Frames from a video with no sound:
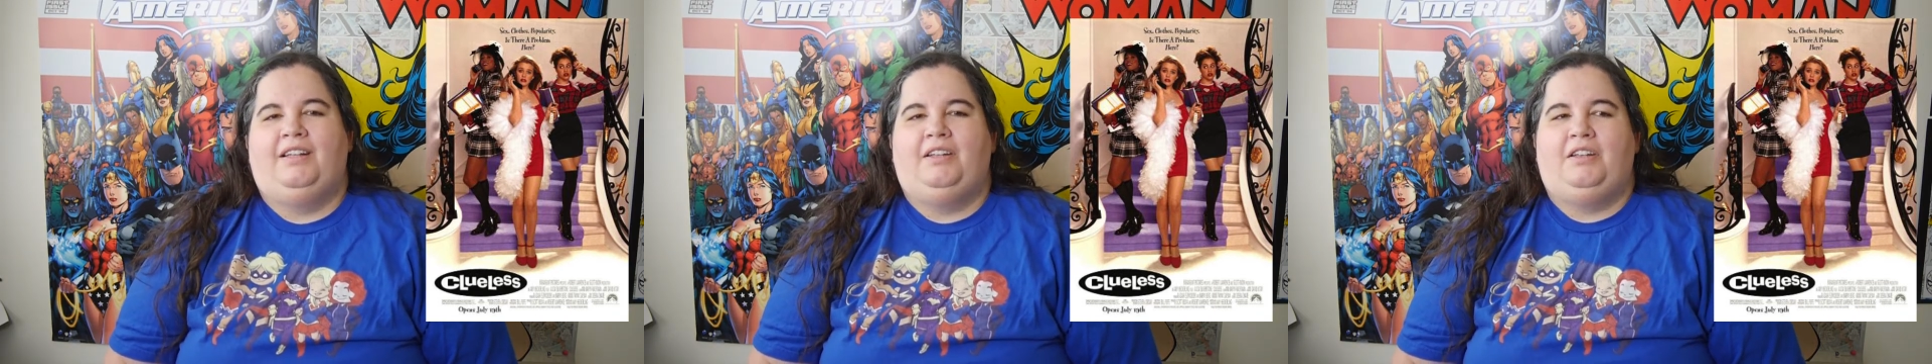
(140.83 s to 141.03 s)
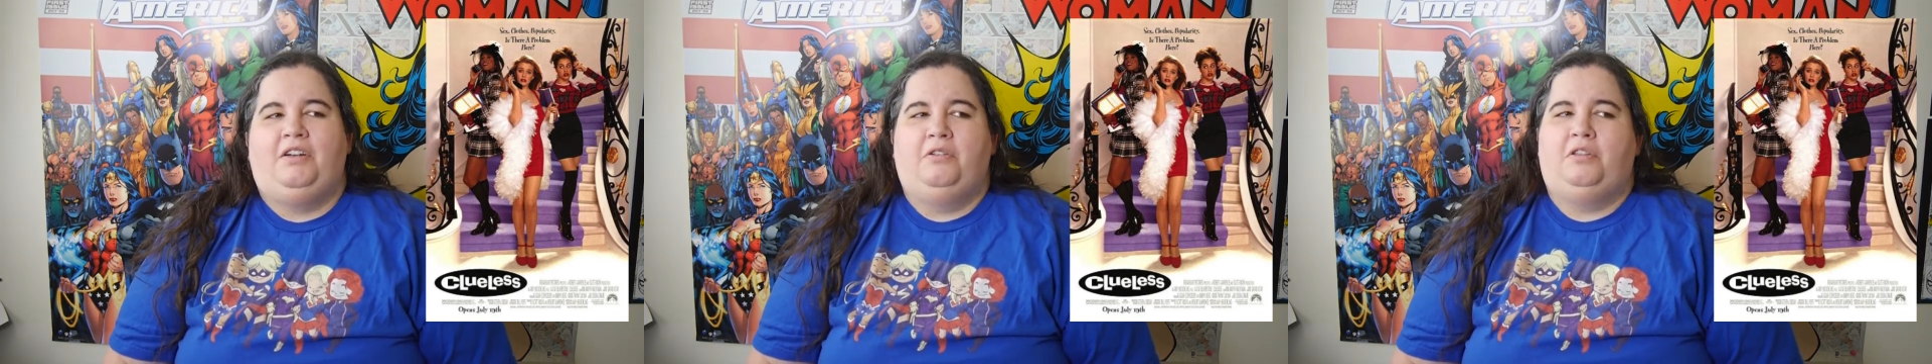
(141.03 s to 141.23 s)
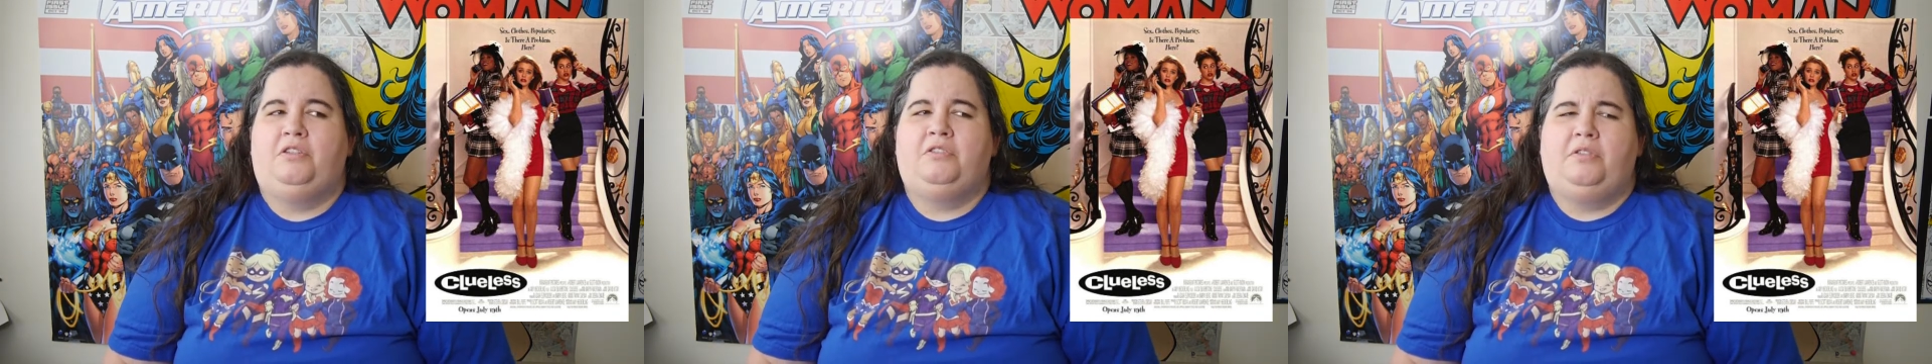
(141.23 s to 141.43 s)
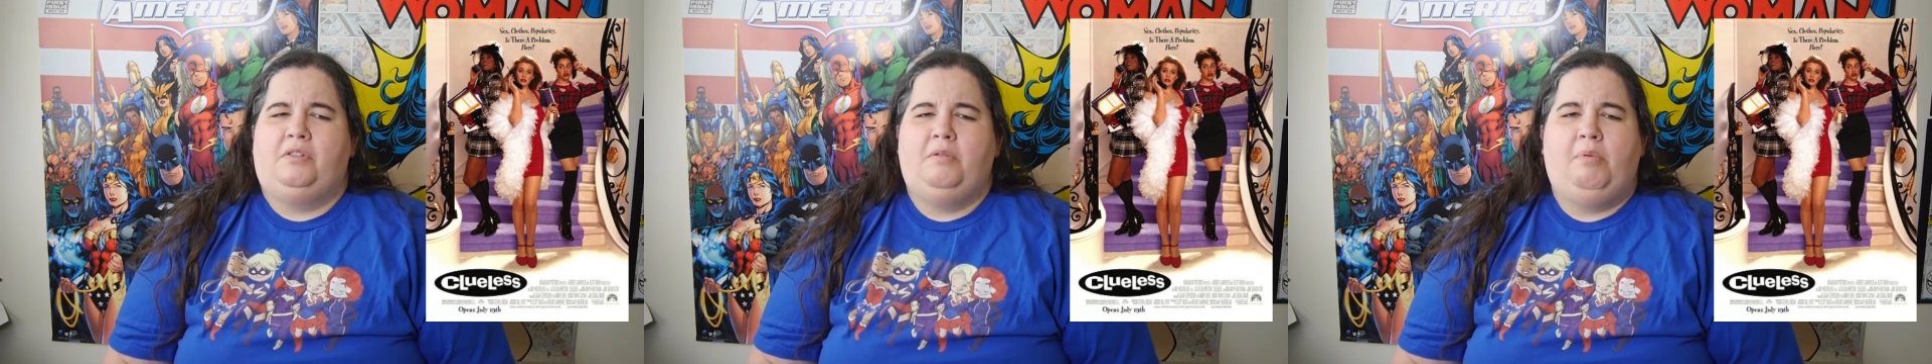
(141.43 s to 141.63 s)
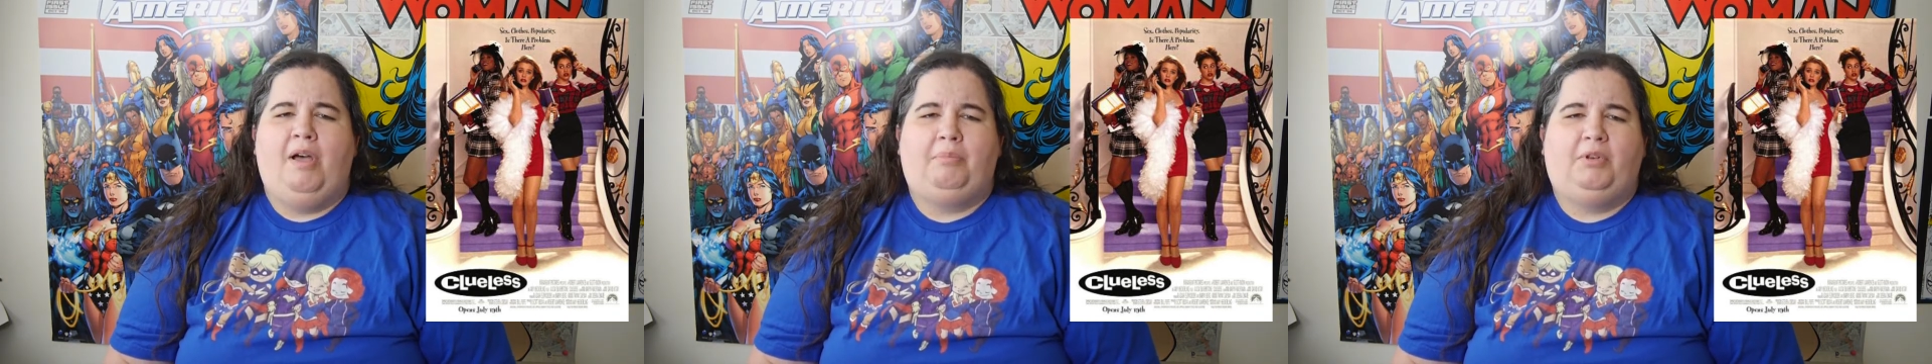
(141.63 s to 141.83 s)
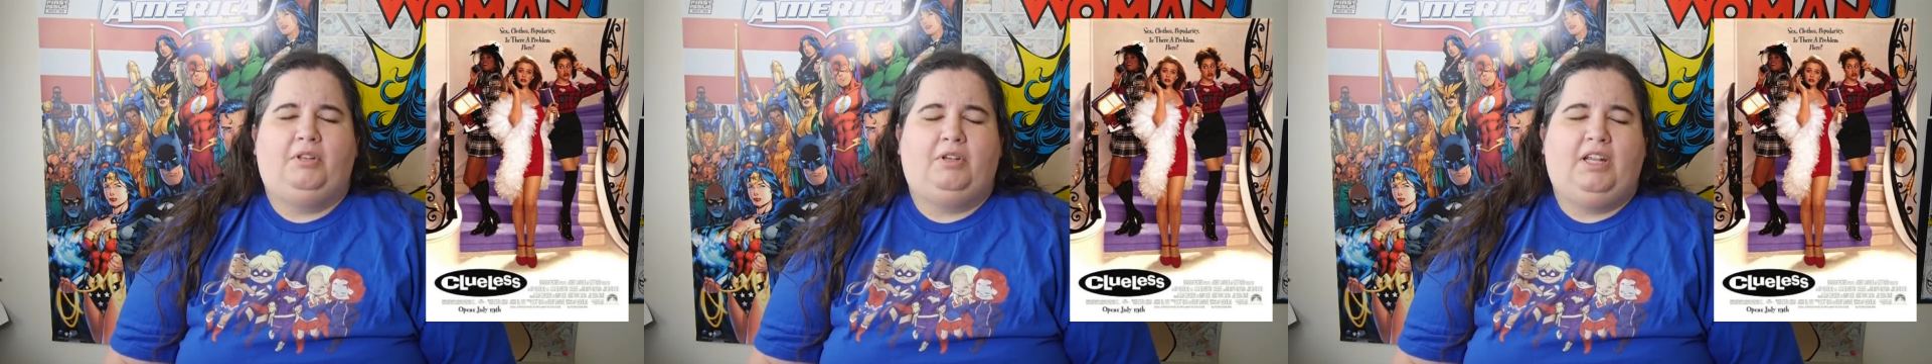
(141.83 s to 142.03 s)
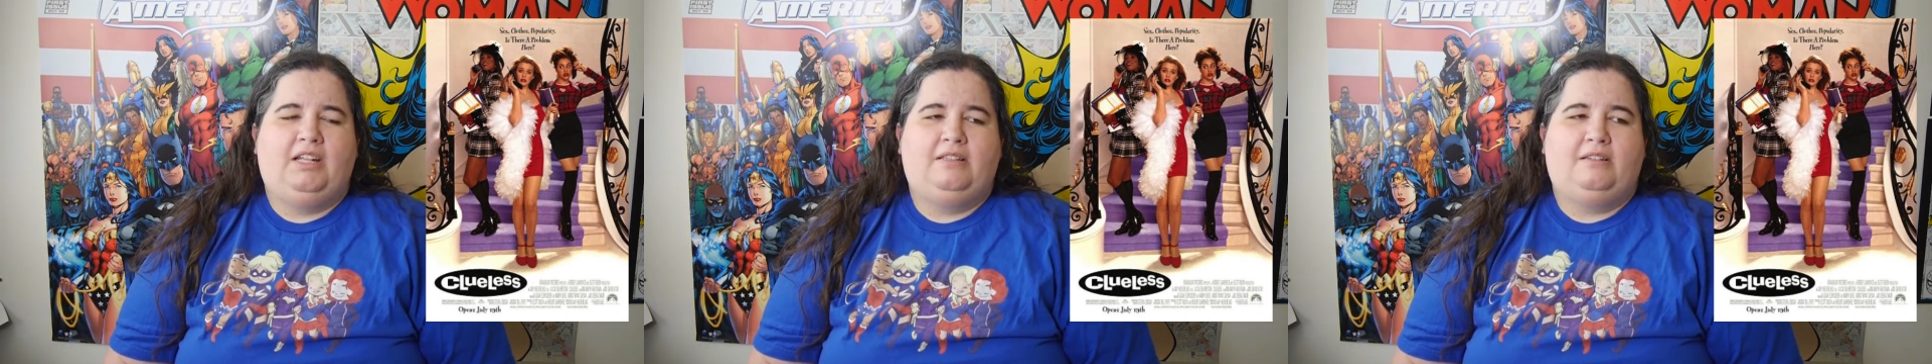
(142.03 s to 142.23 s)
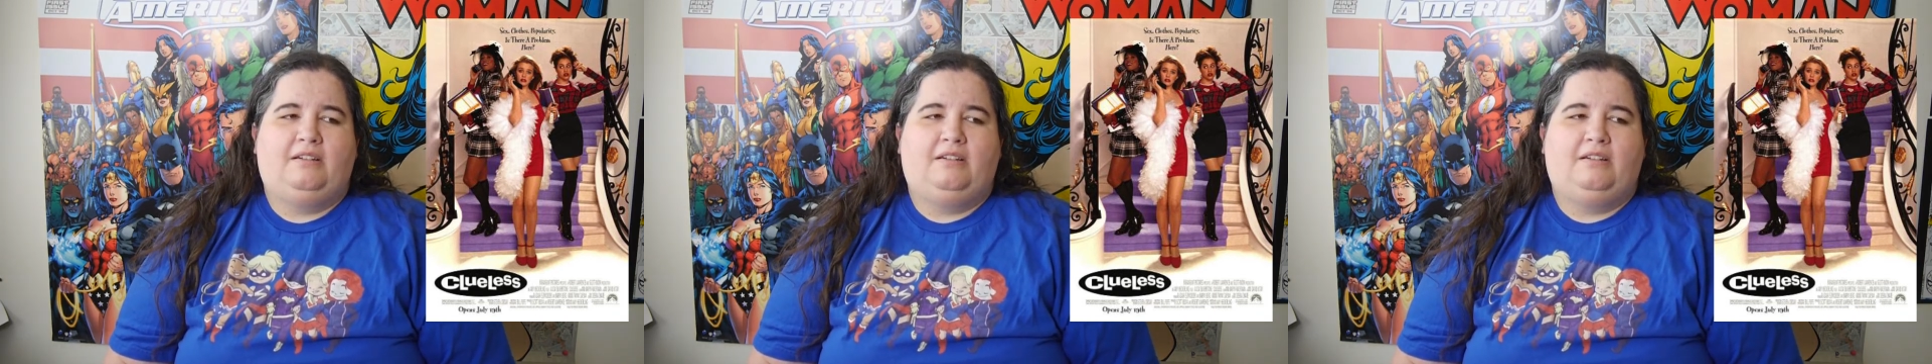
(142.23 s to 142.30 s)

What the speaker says: you know, usually the popular kids